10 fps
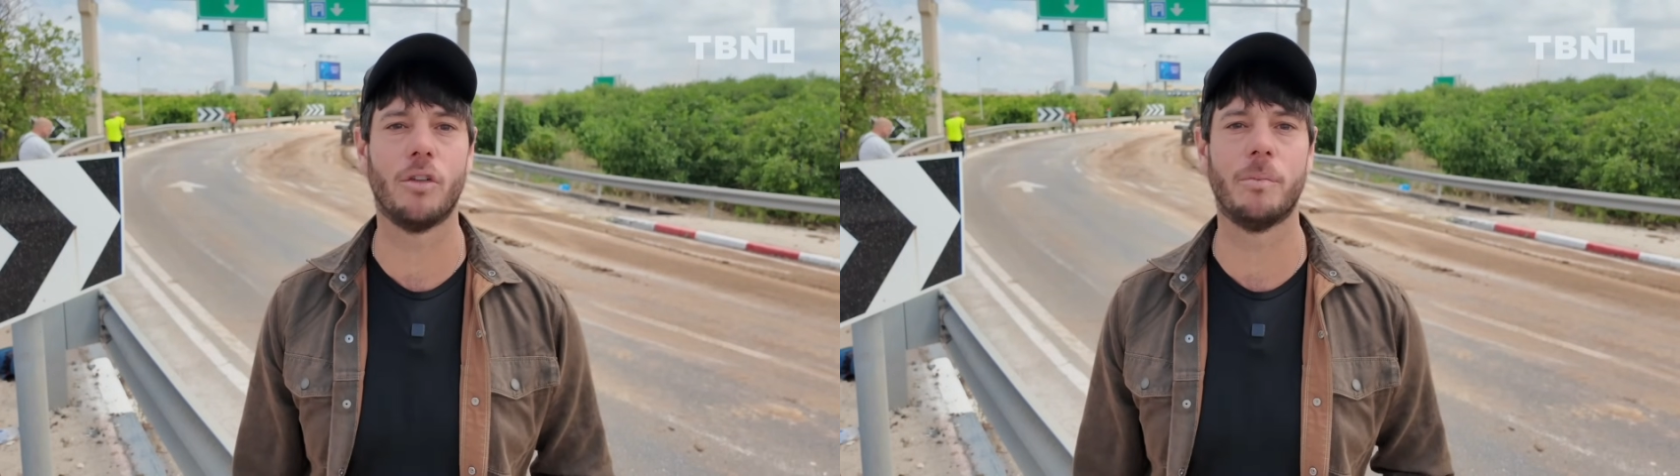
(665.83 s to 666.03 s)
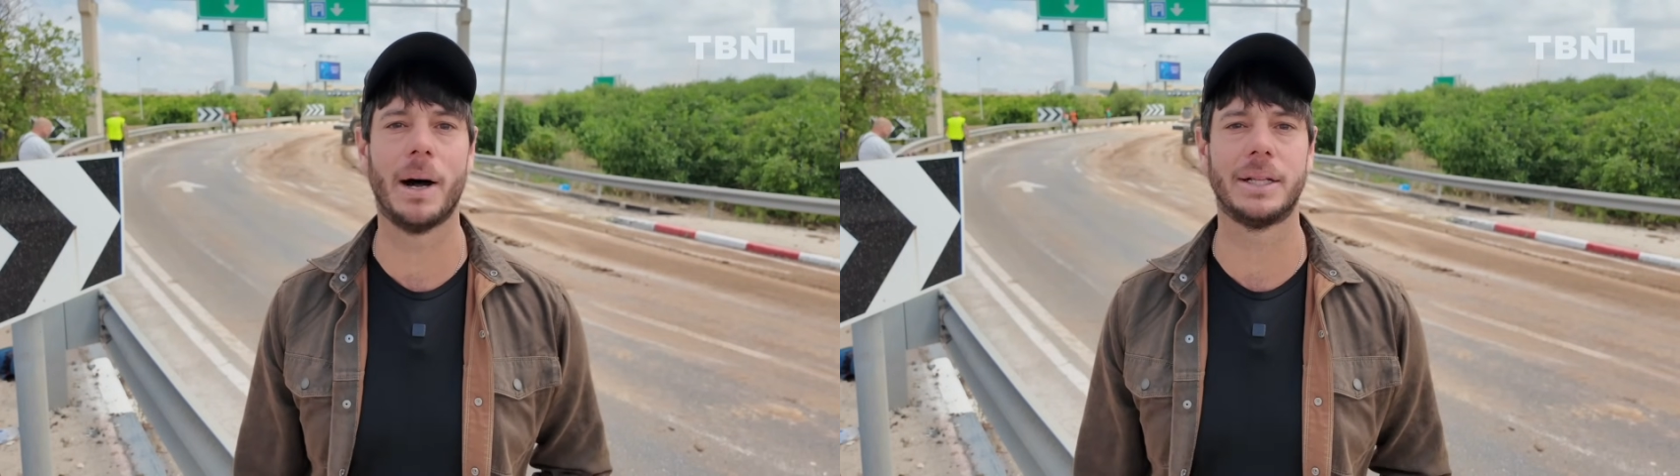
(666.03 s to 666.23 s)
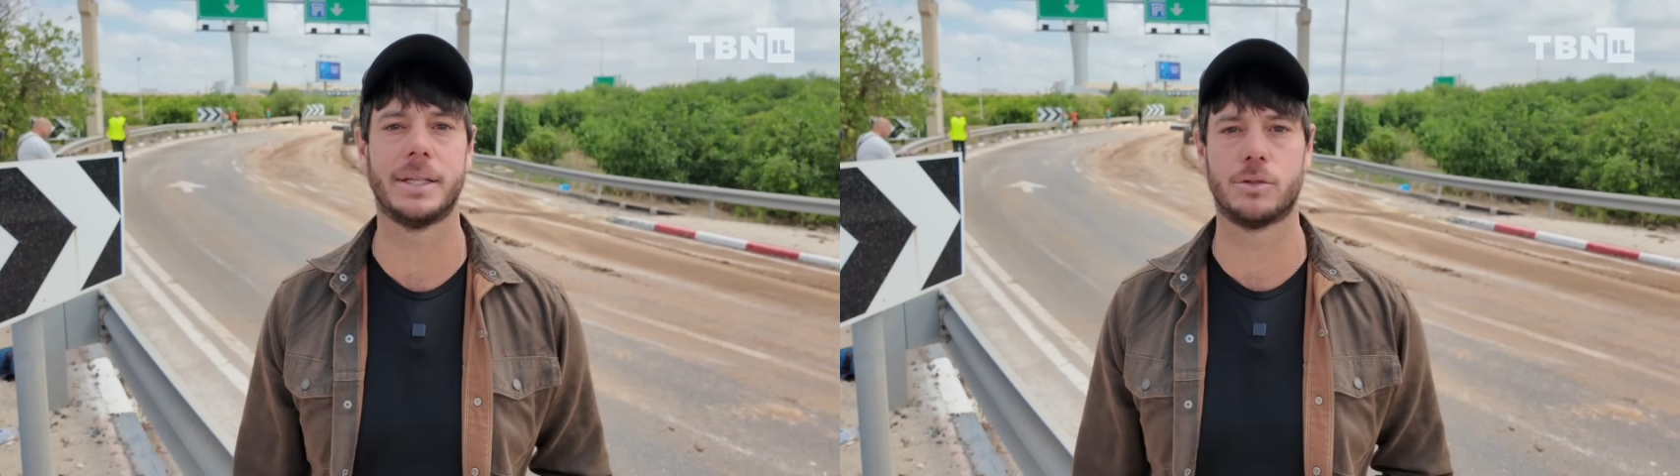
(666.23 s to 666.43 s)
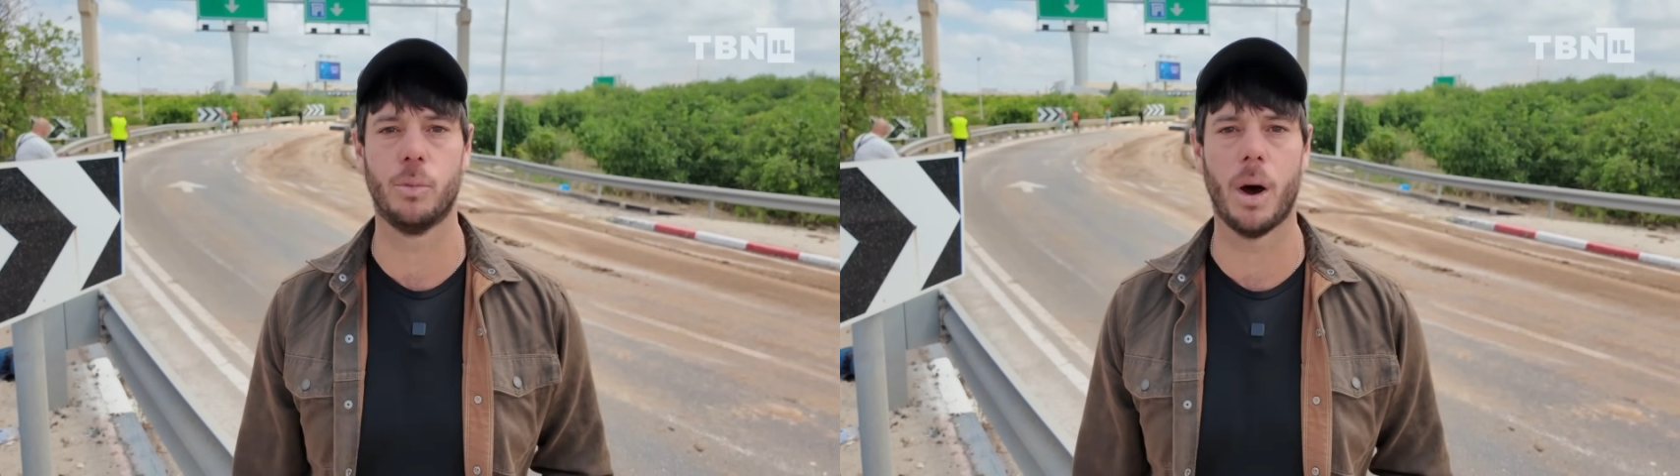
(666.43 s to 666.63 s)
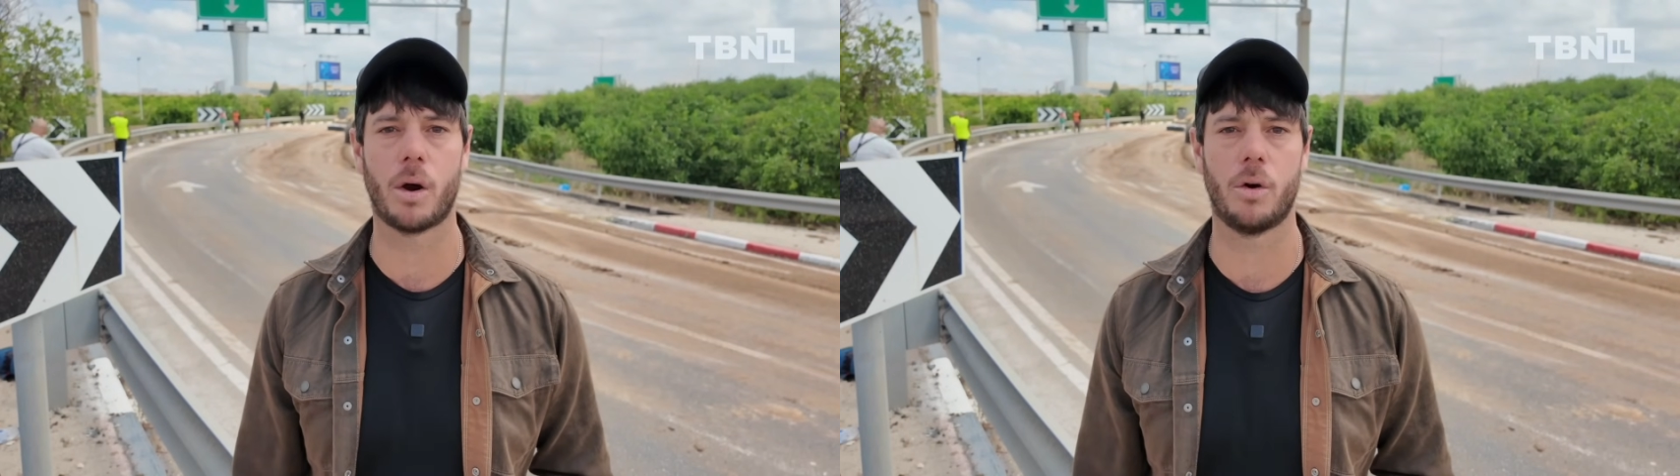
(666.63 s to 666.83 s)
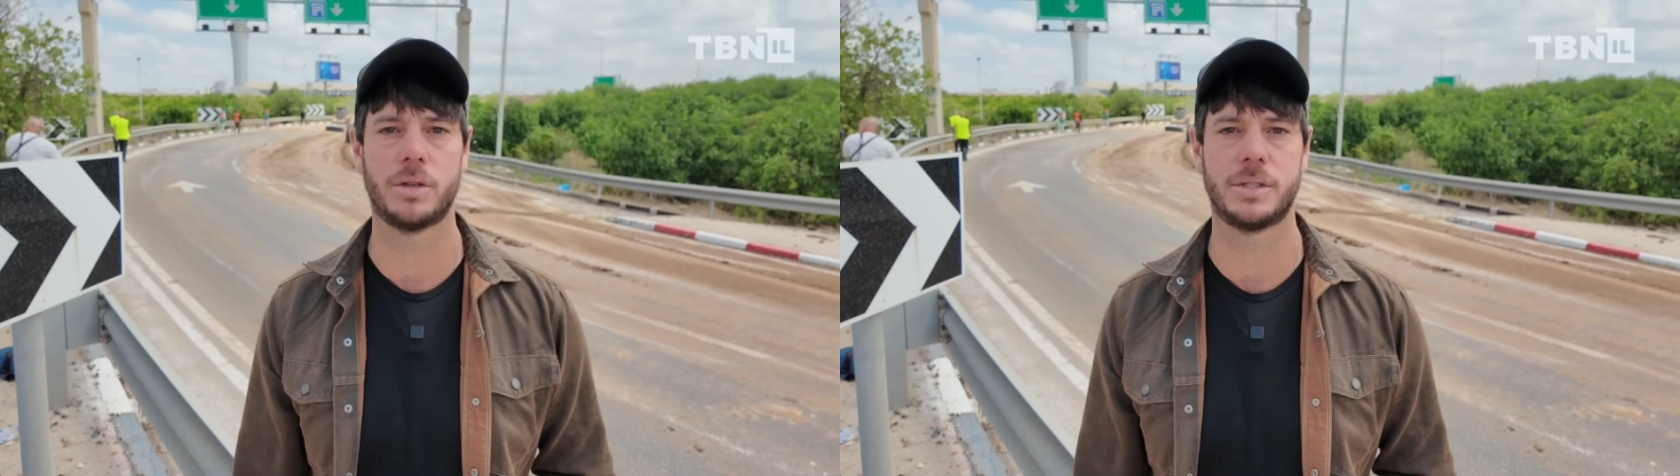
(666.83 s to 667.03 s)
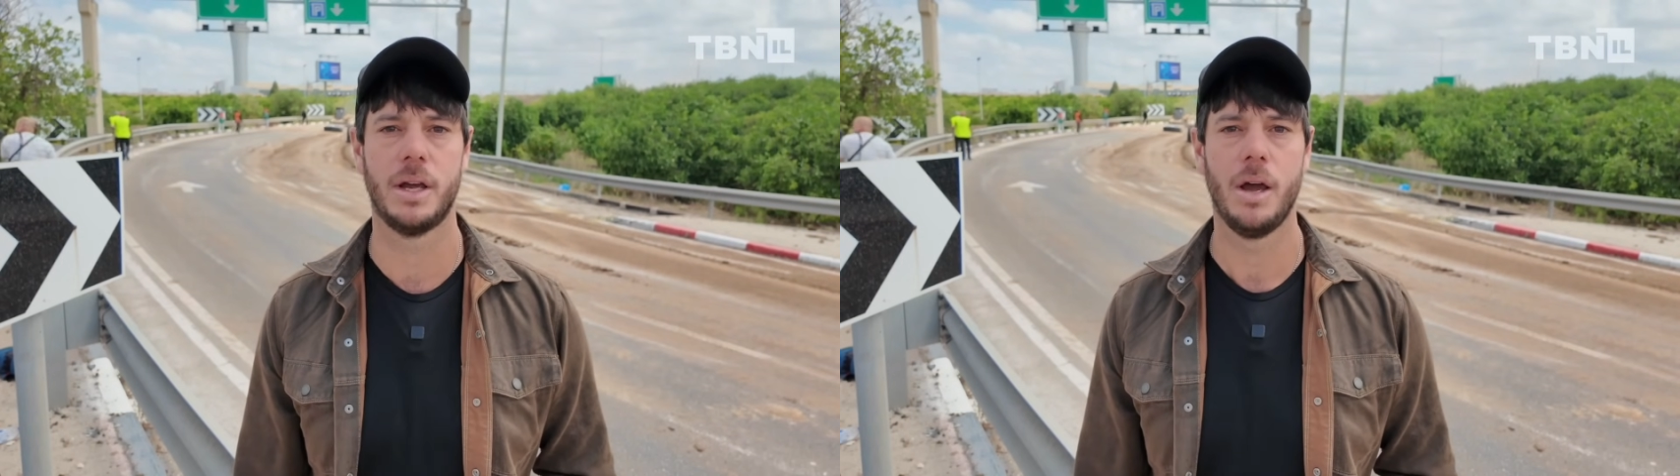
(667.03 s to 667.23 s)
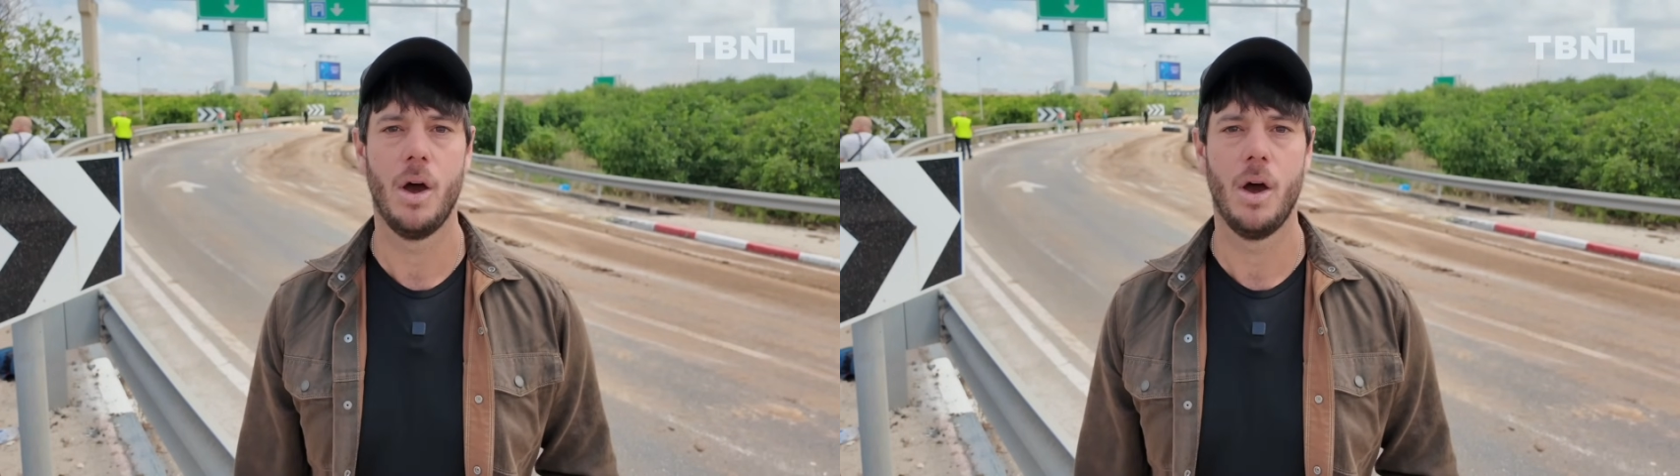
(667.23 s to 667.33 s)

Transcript: of Malta's waters